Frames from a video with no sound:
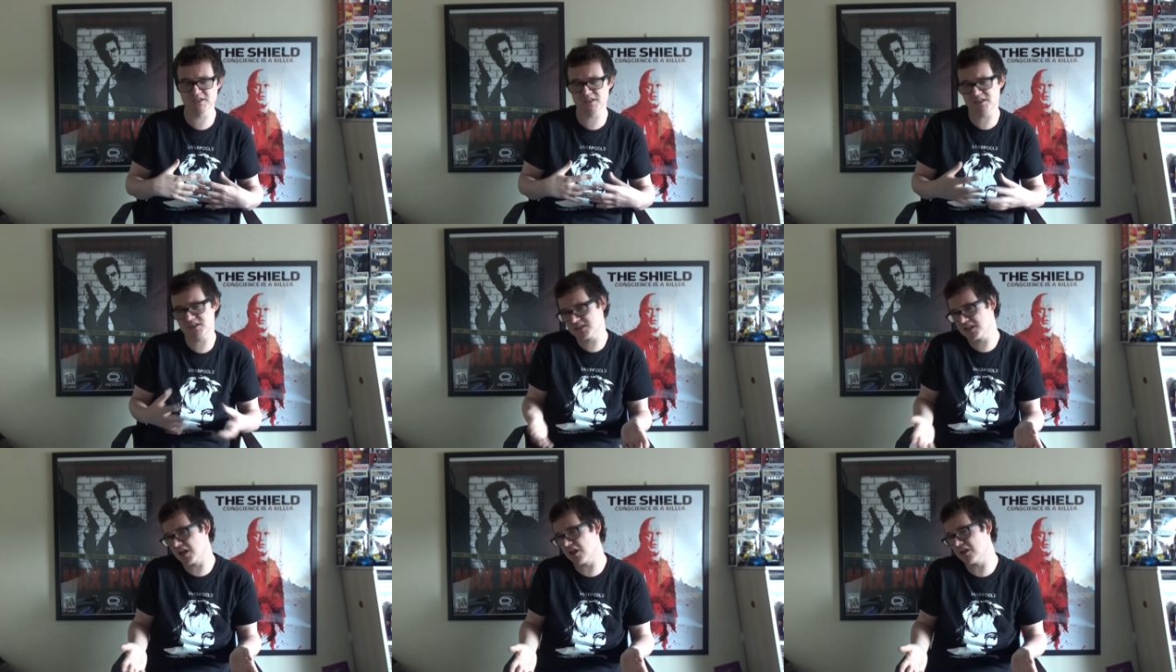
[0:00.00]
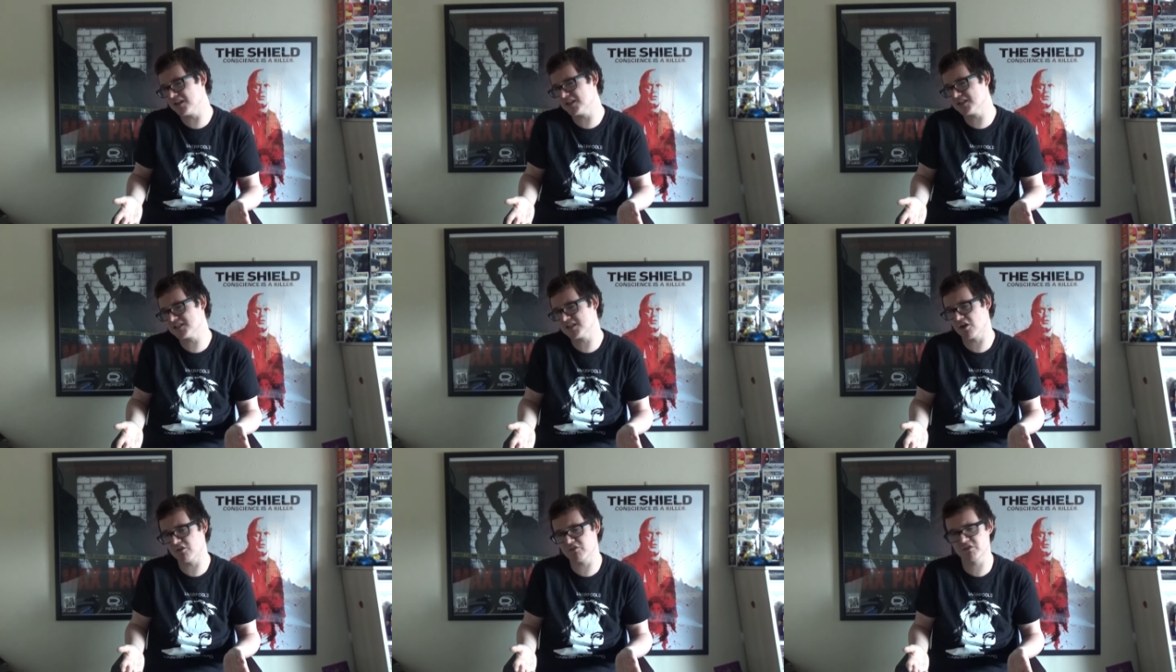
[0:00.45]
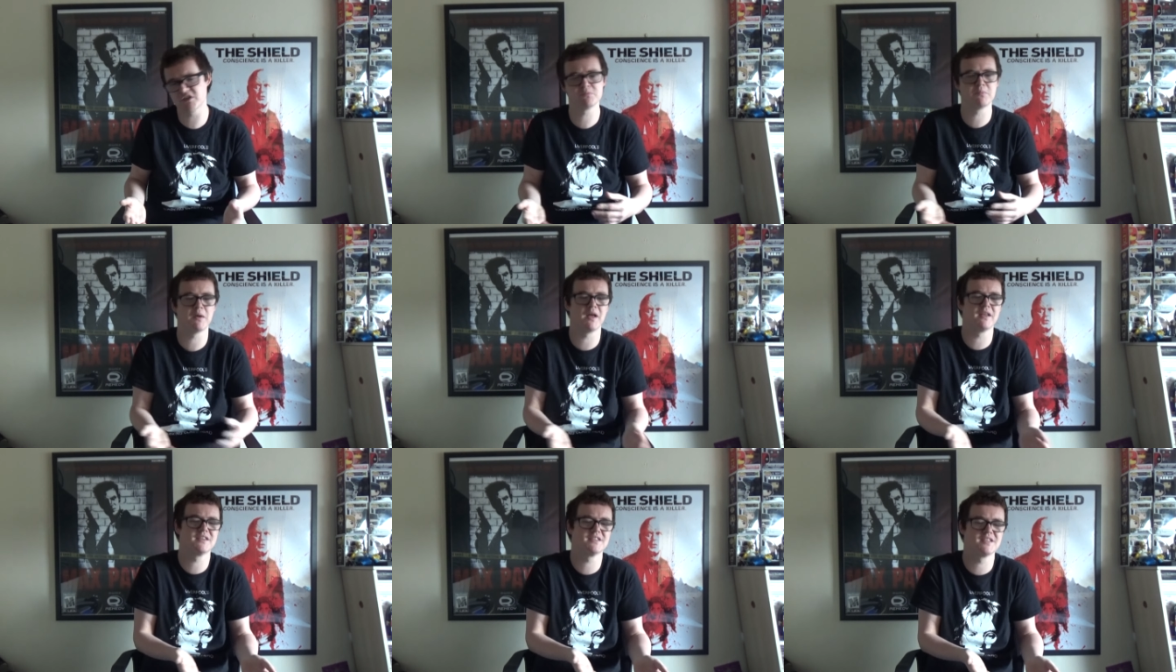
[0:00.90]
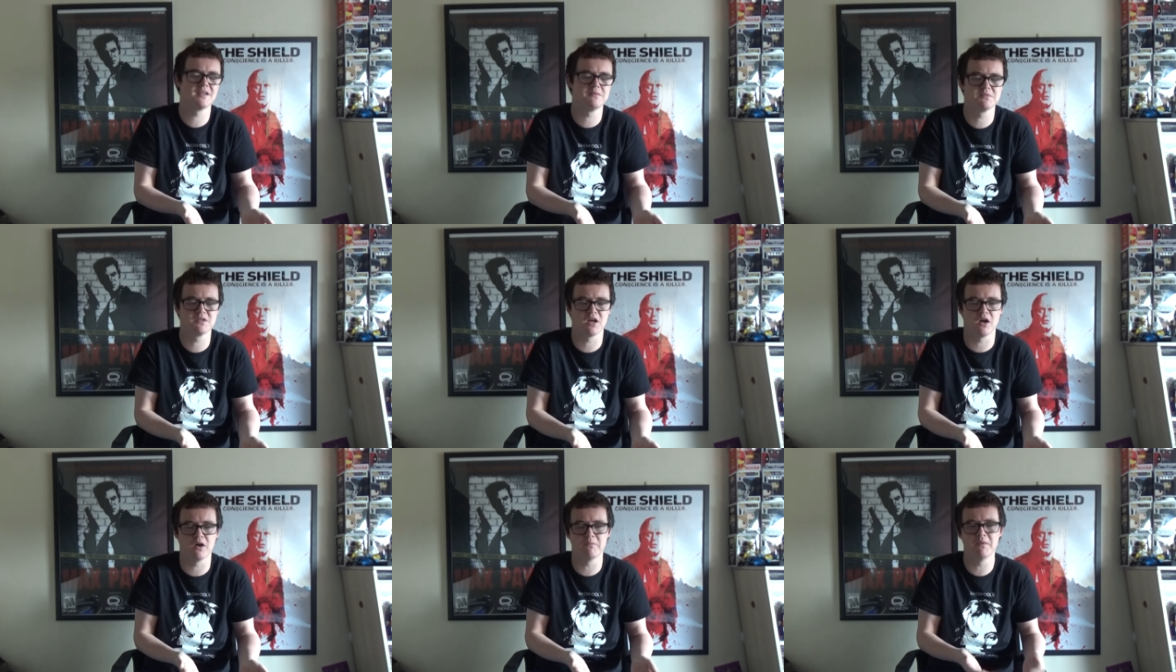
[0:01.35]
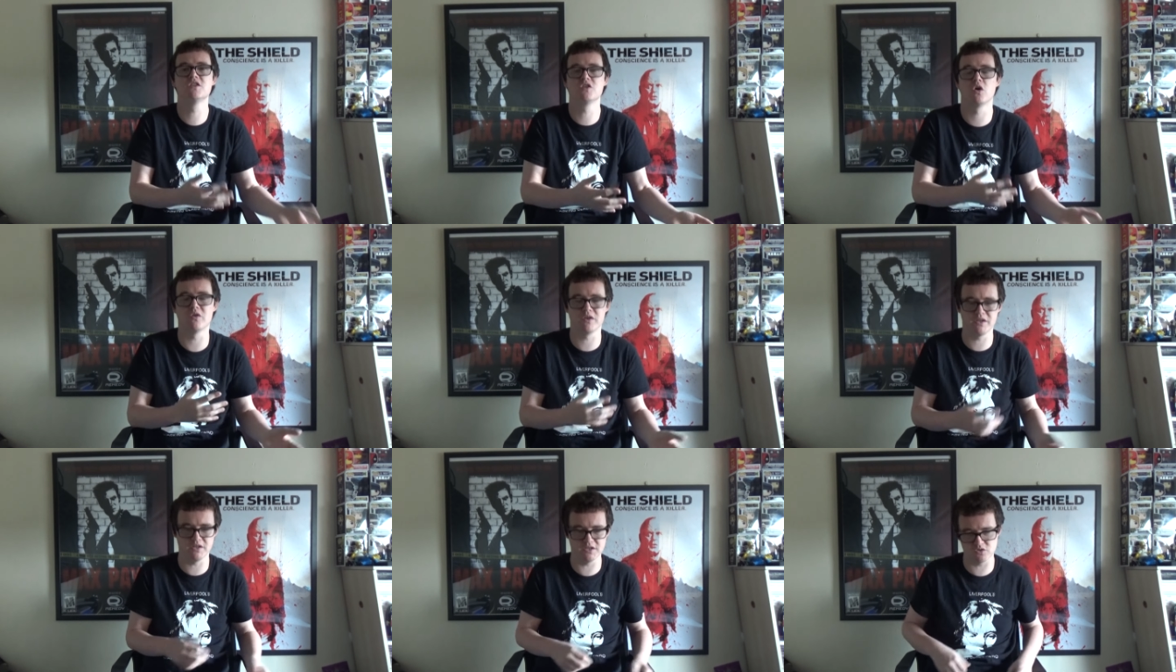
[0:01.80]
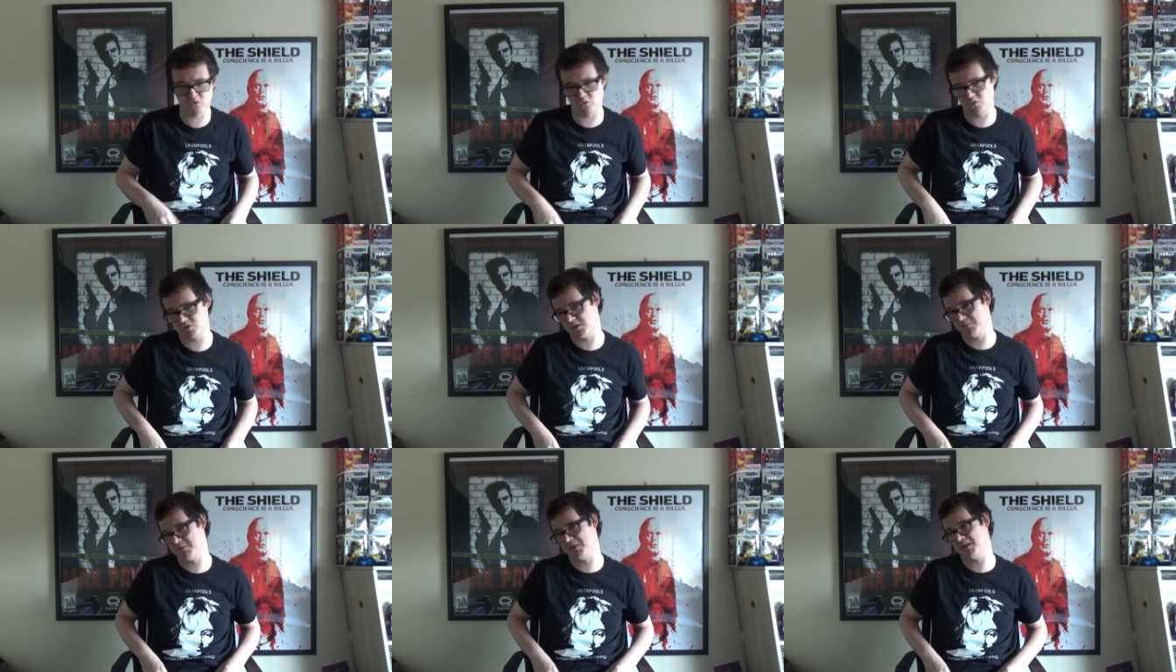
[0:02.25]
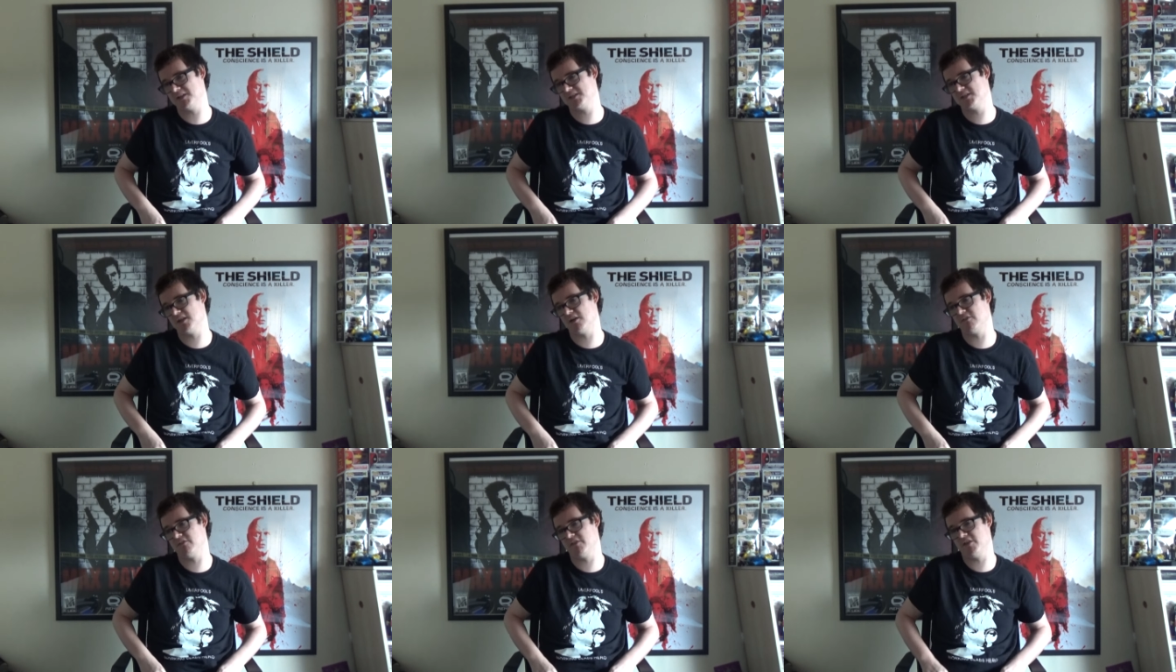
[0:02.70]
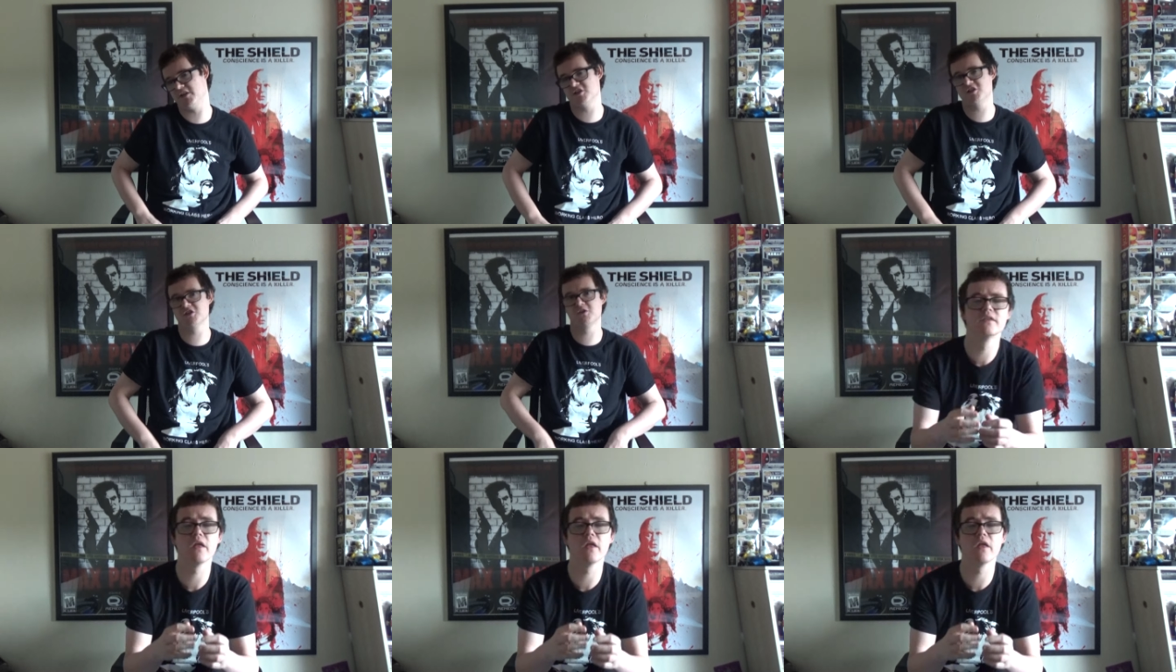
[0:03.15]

It's slightly selfish, but at the same time, Donnie is also being selfish.